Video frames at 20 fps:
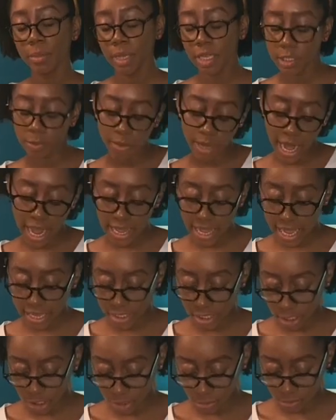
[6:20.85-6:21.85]
but I like to
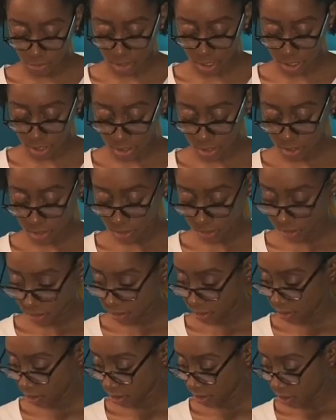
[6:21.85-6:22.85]
use it.
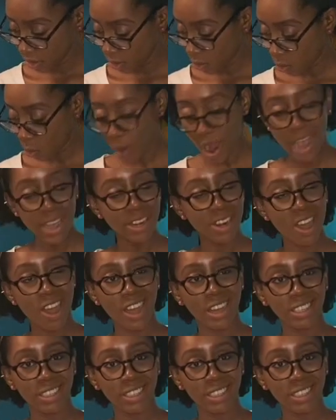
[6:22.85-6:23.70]
Why not?